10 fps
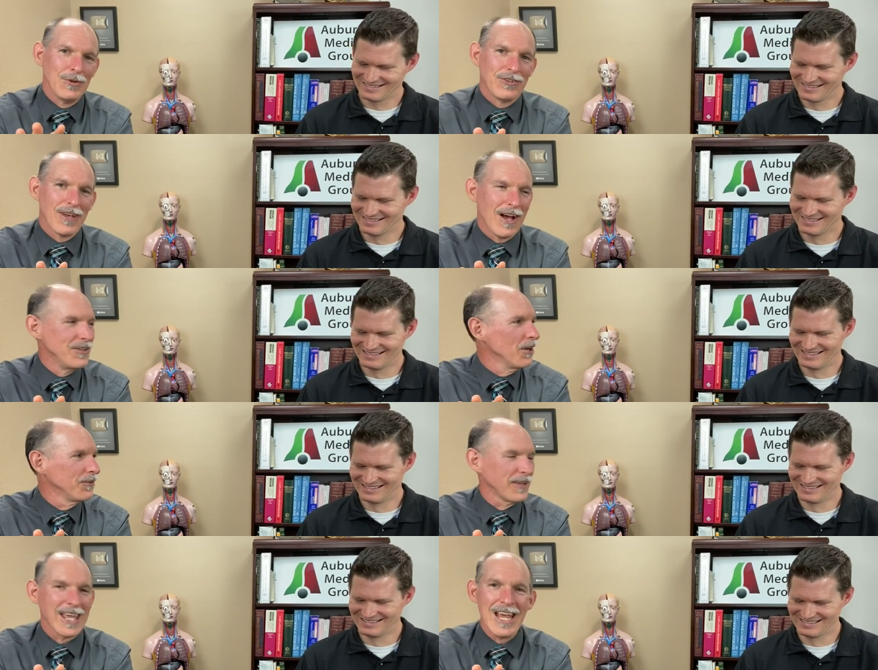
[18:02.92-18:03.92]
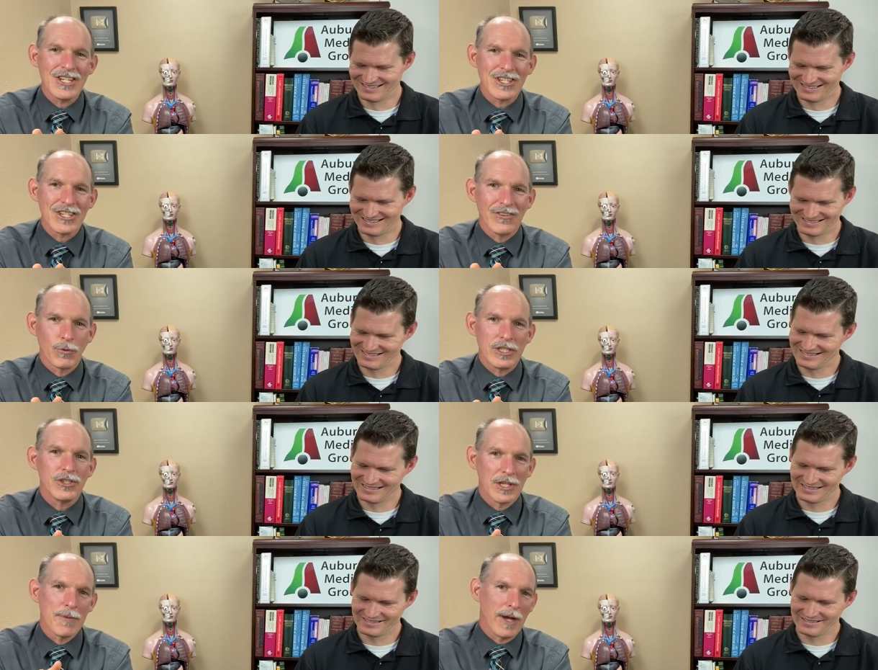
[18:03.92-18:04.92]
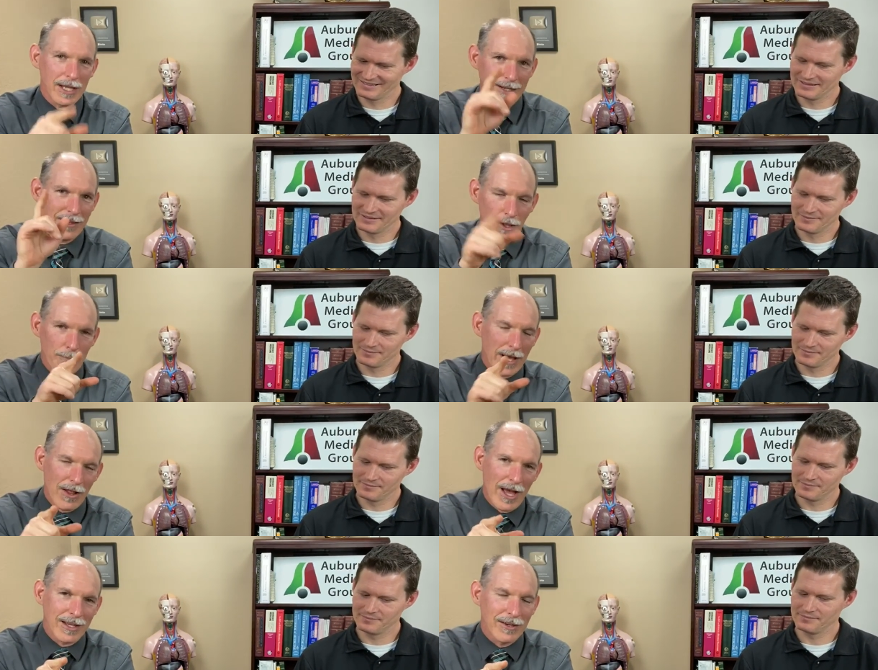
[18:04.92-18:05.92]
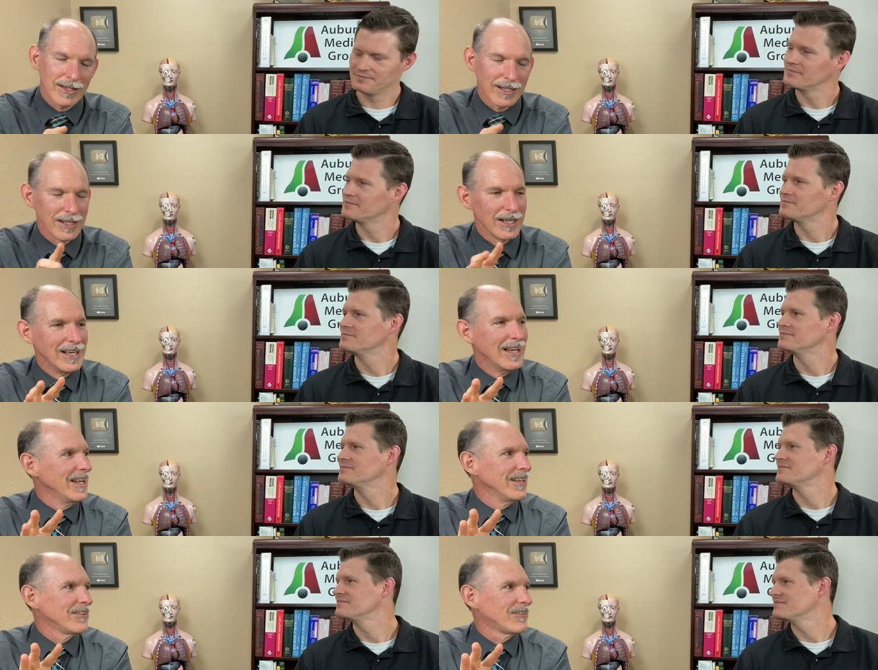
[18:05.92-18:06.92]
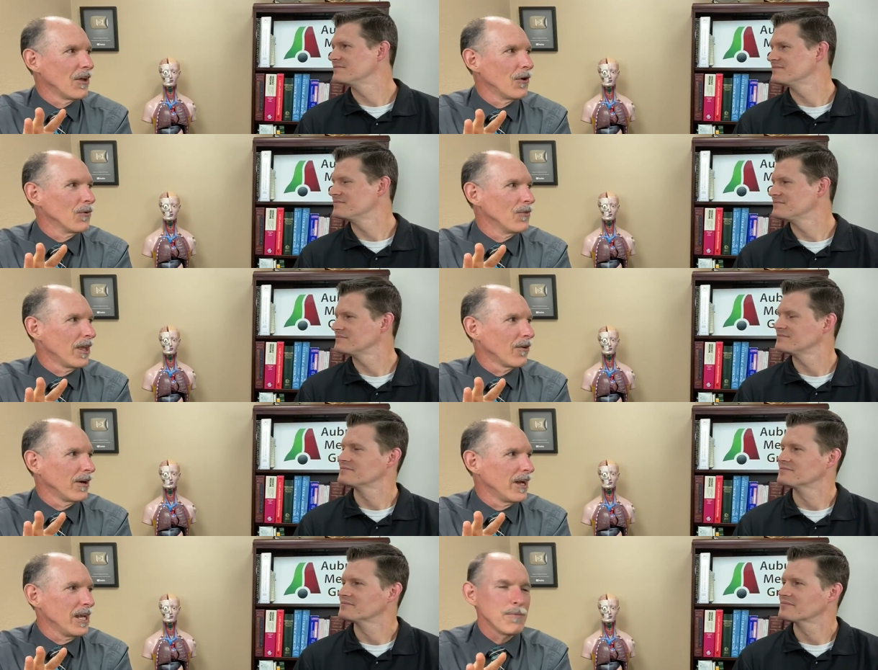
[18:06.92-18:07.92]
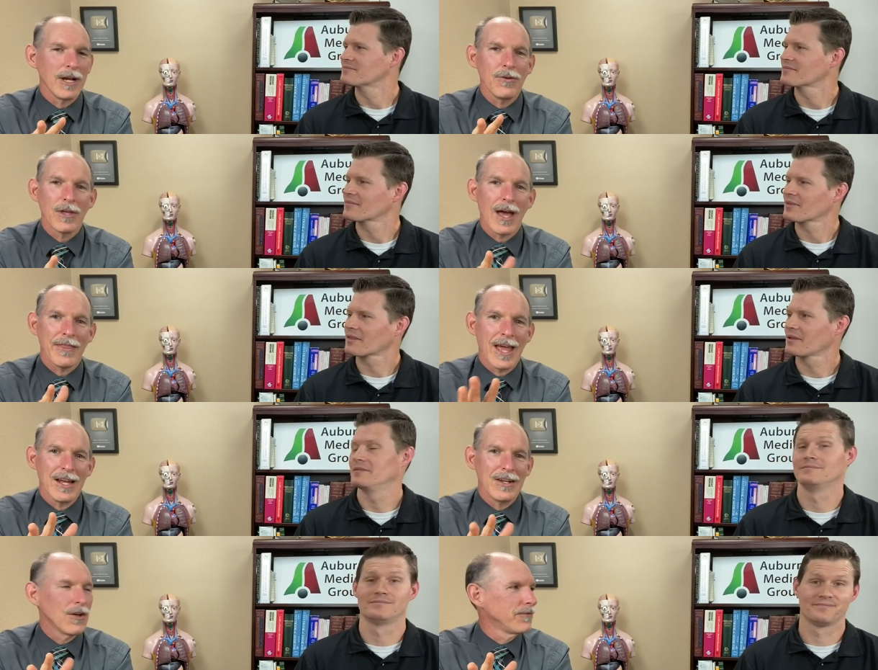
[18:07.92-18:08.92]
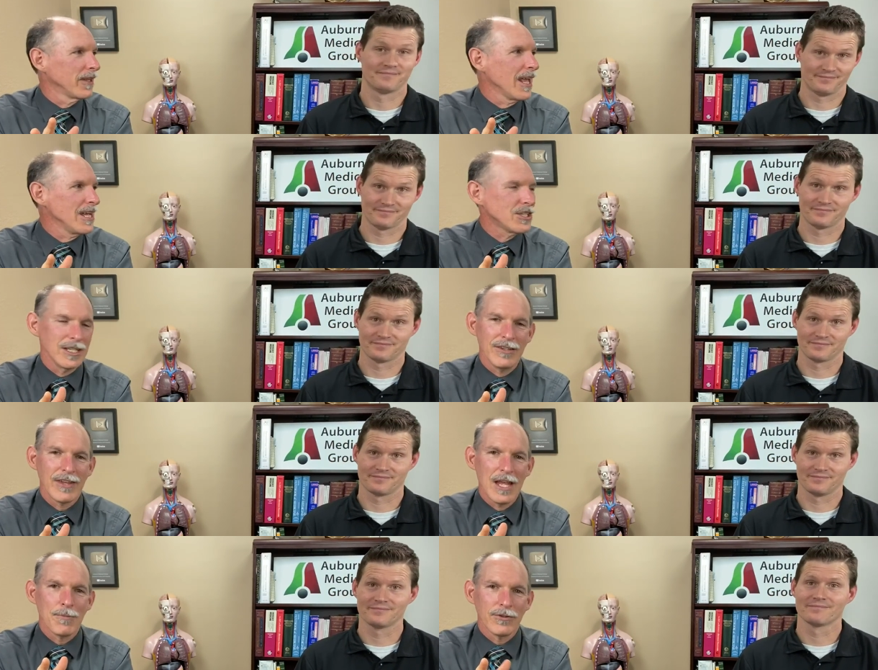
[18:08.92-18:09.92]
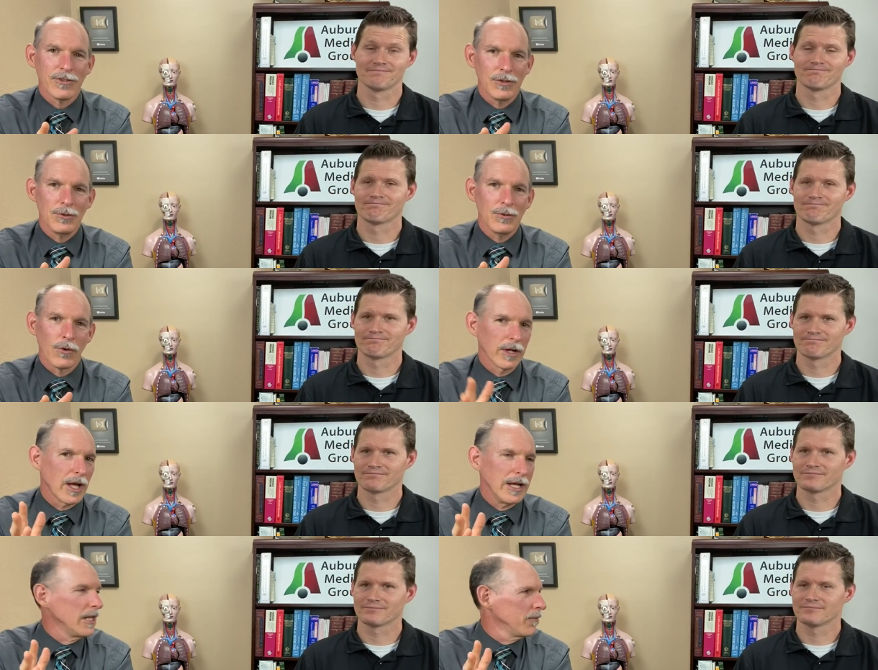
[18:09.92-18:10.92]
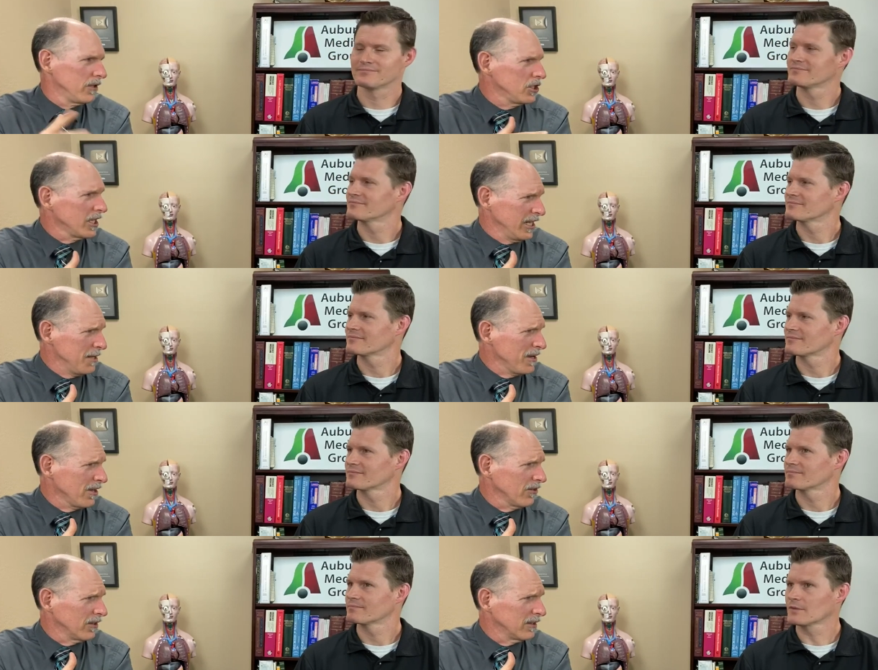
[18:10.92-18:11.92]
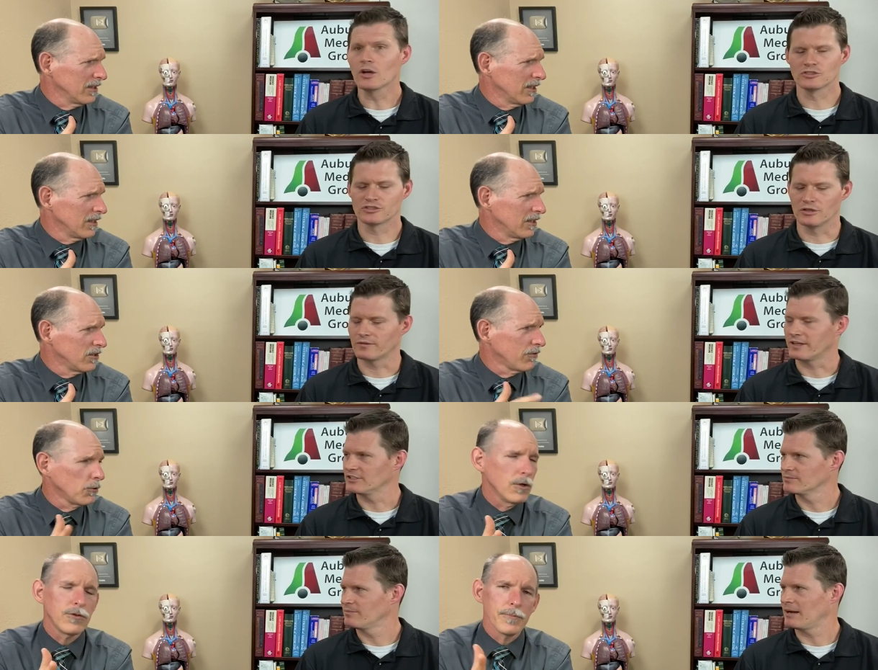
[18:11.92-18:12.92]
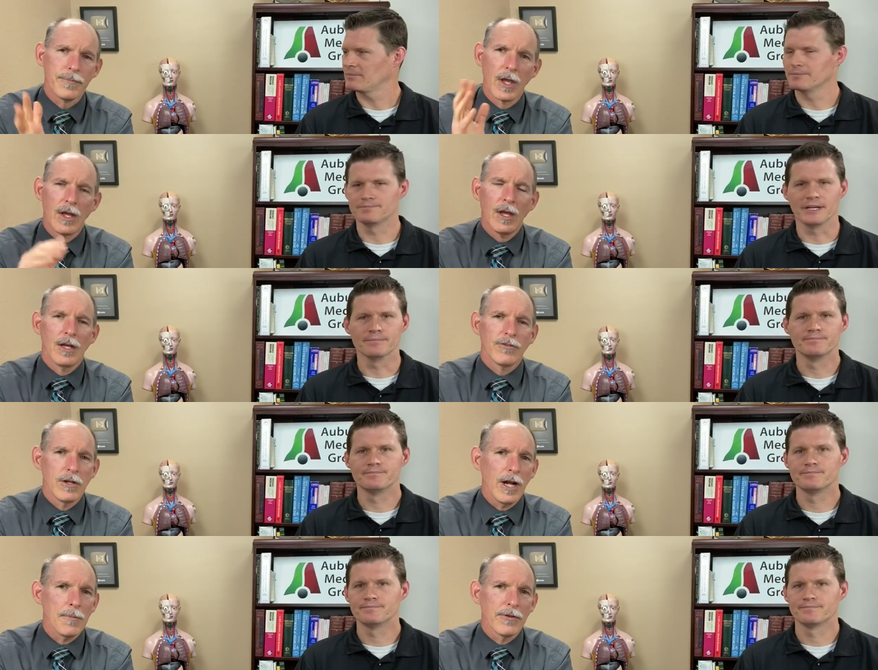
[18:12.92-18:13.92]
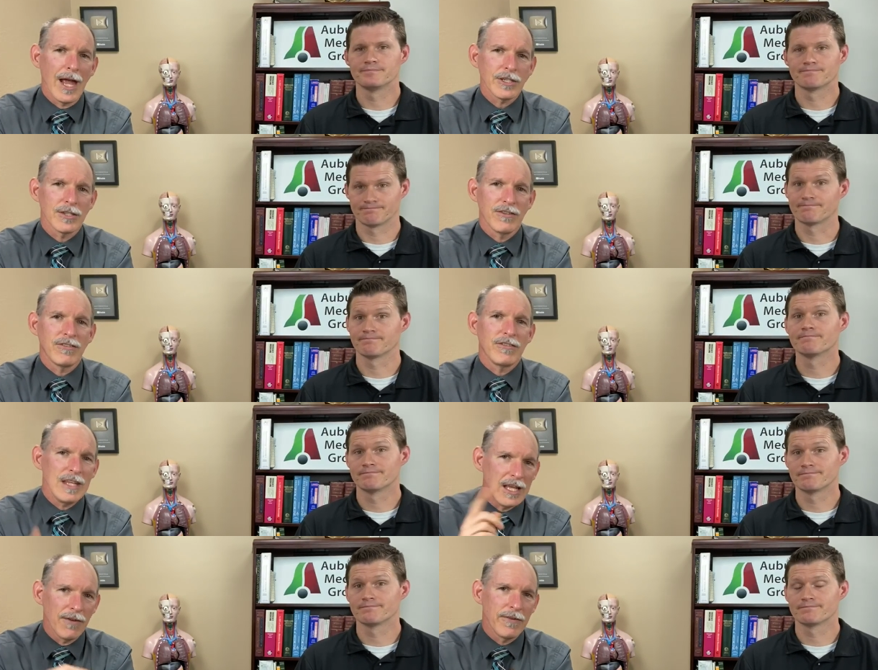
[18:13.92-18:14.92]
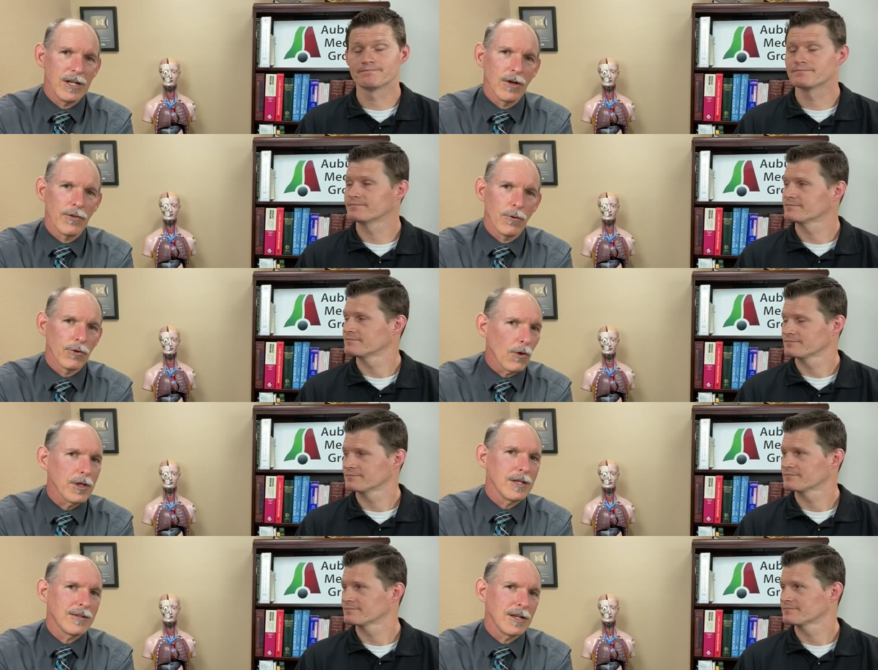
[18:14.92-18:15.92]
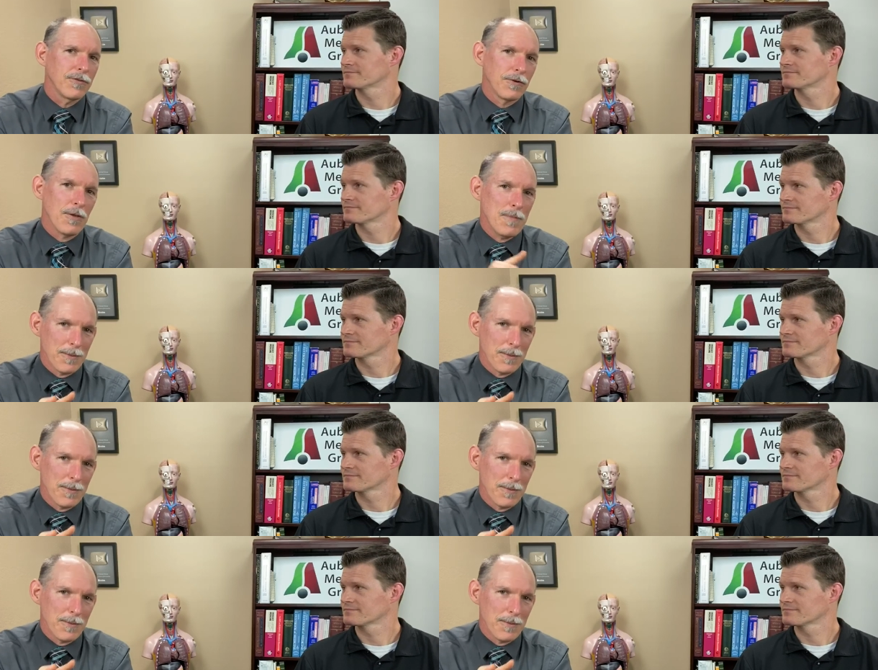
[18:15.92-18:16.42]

Speaker 1: who's on notifications, which you get by hitting the little bell icon. So there, anybody who got that notification is able to, or got an email. Did you get an email or no? Just notification just pop up. Yeah. So you're able to actually see a video that was only intended for the